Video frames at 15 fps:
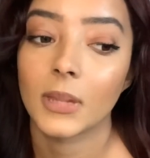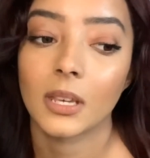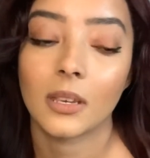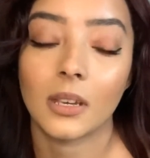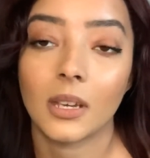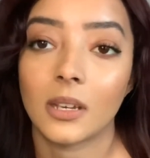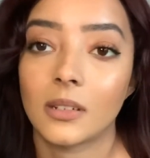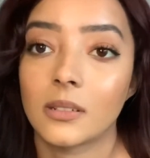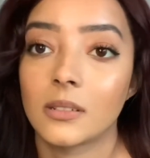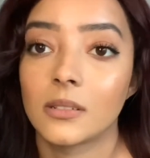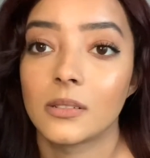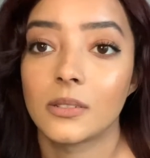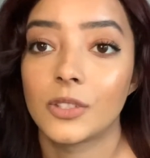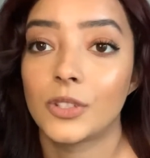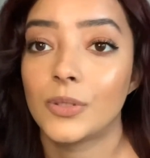and
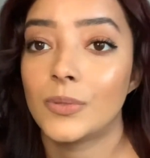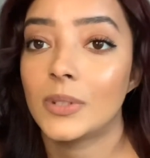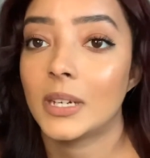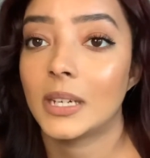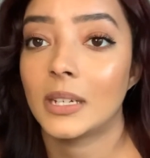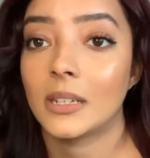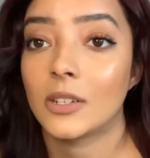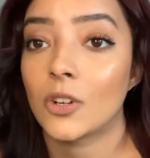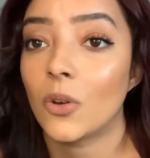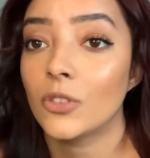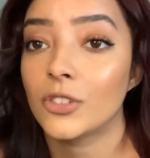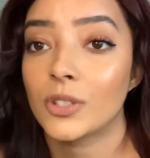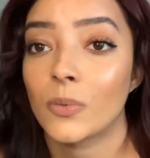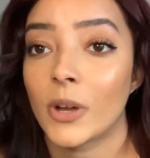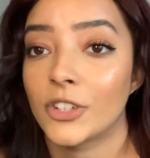tune in. Don't
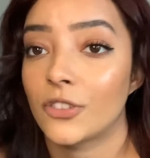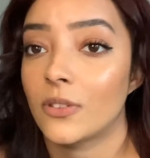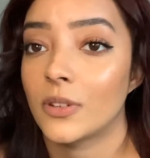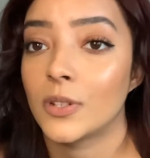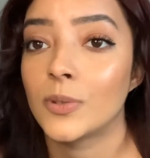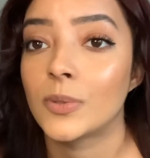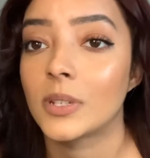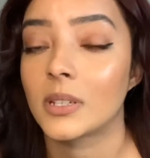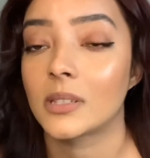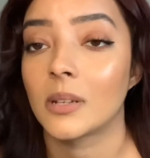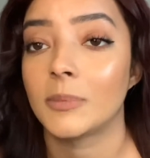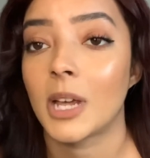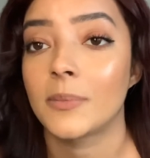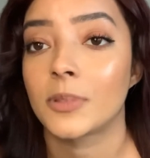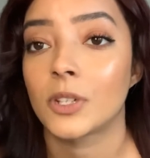just watch the news, because
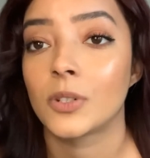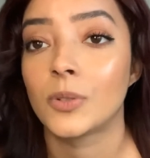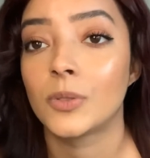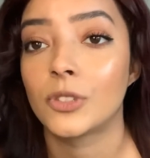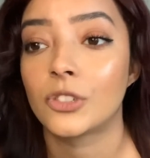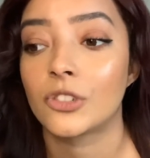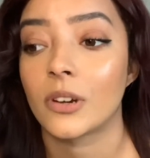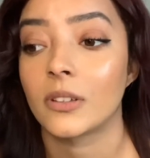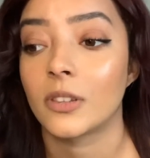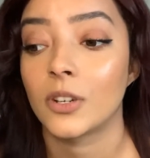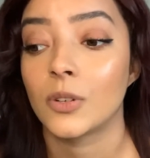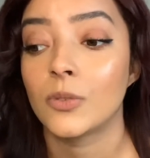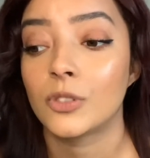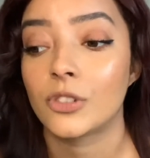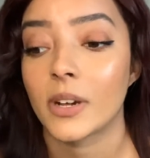sometimes the
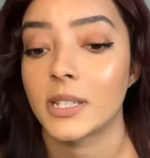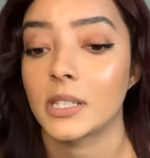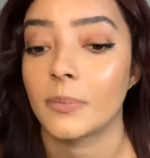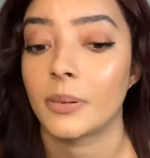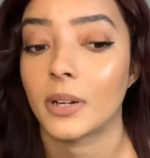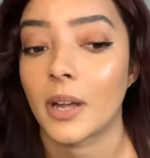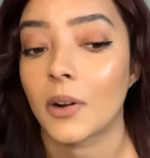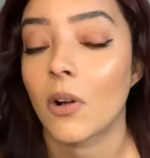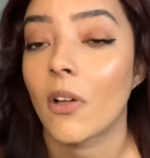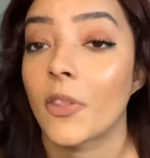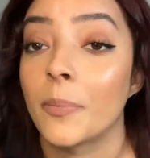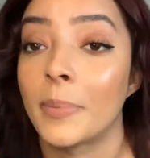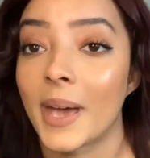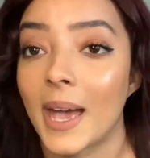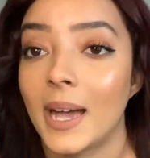news tries to put out all the
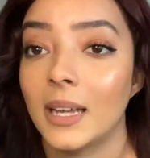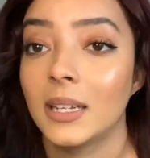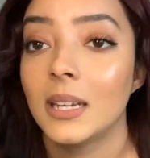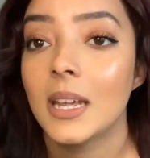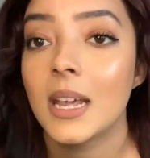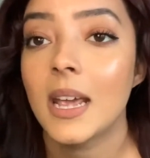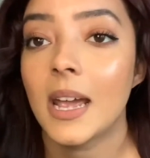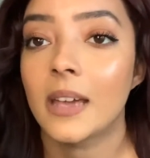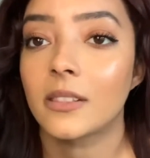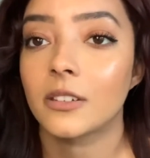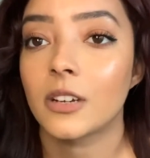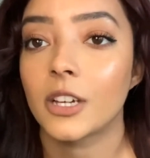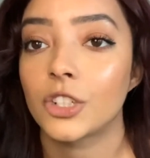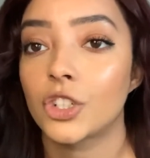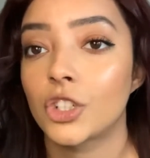bad and they're
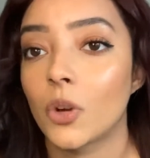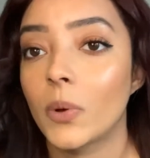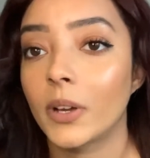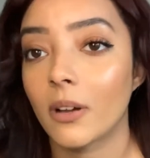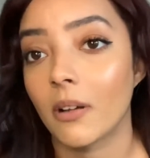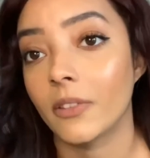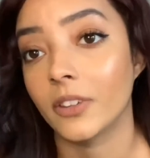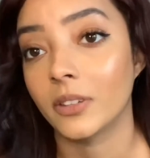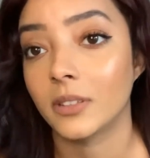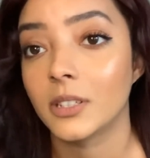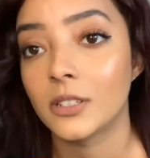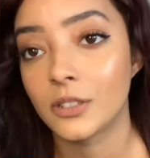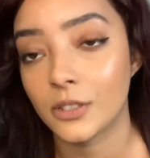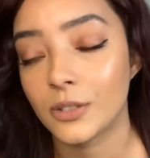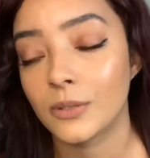not showing all the
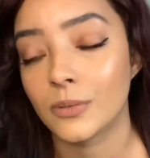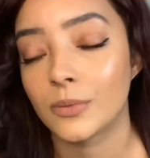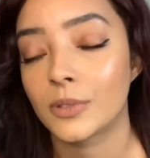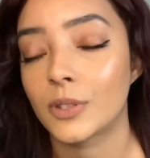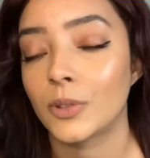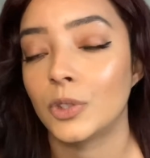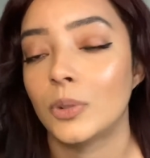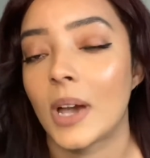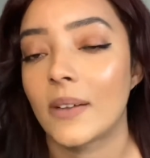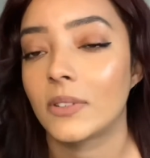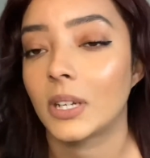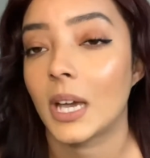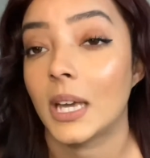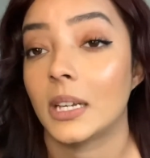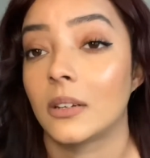good too. So you have to
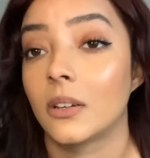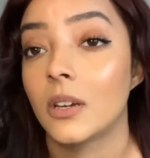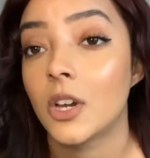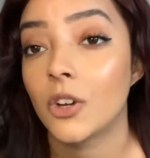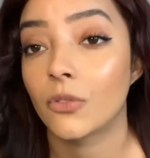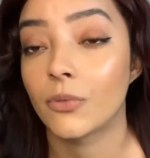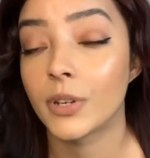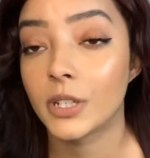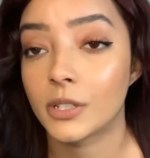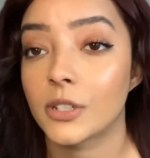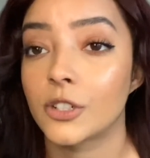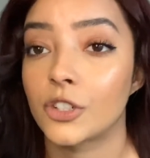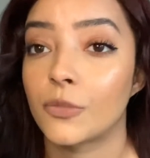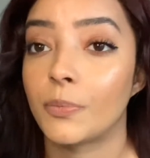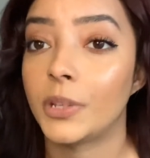kind of
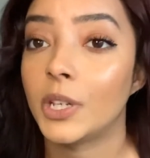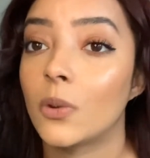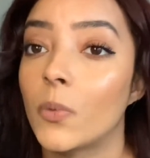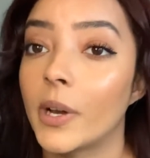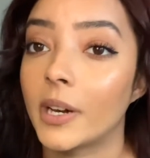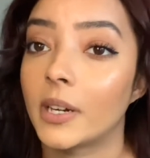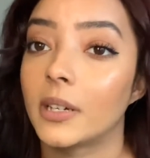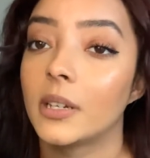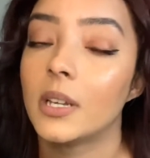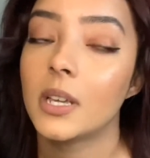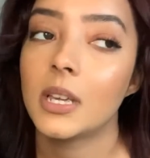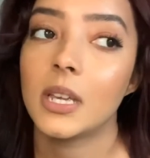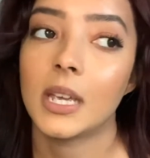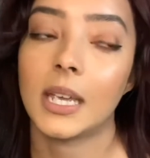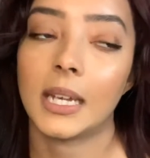research, be aware.
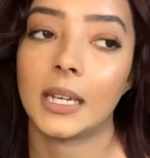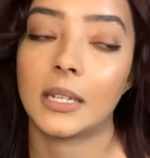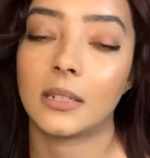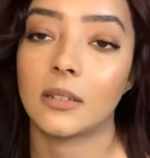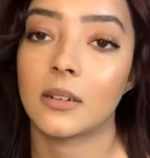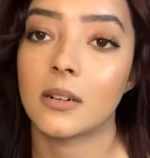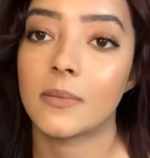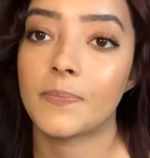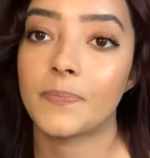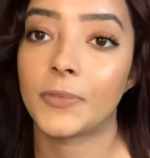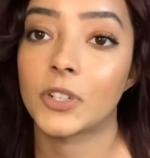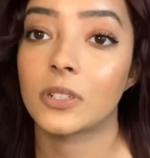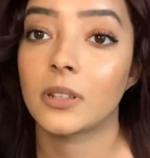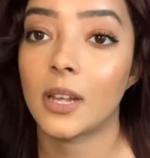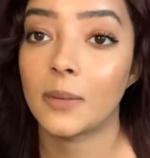And
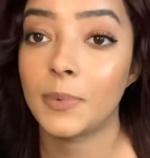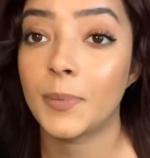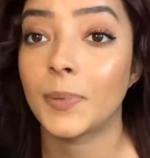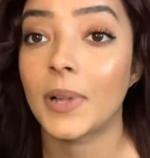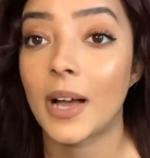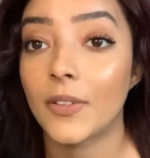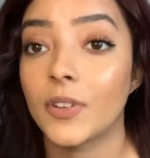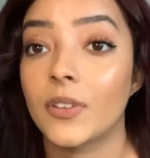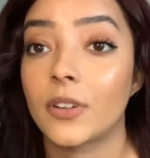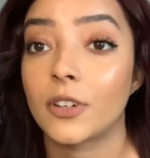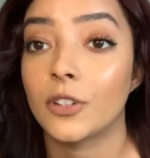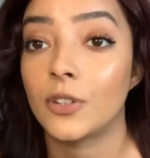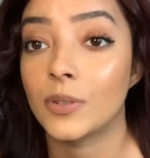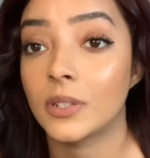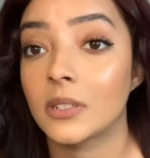there's a lot of people out there that are
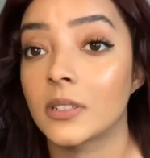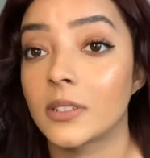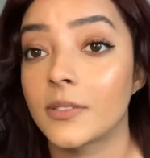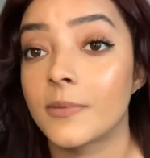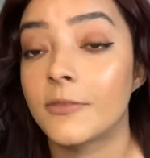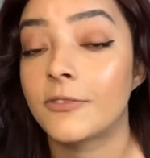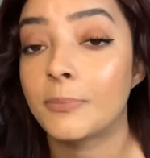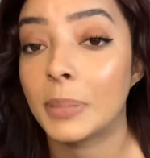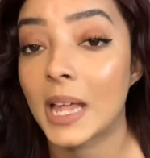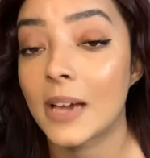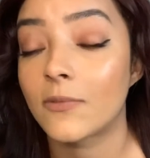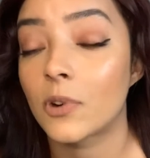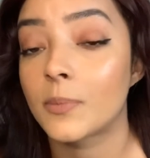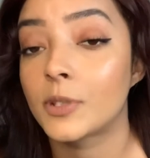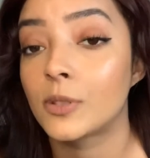using their
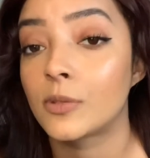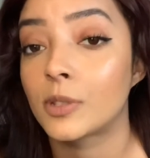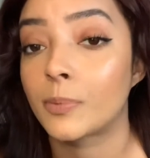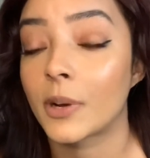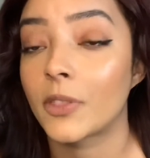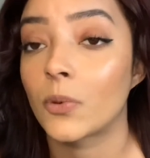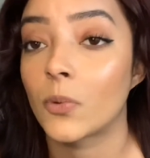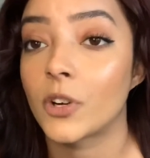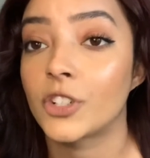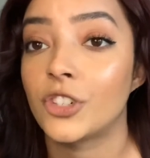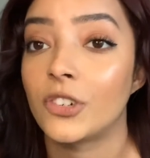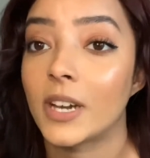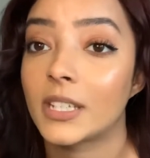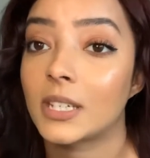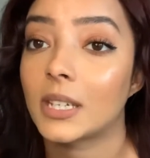platforms to spread the word. You
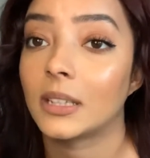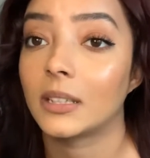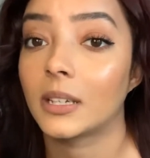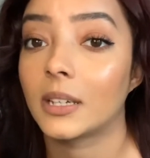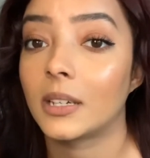guys can look it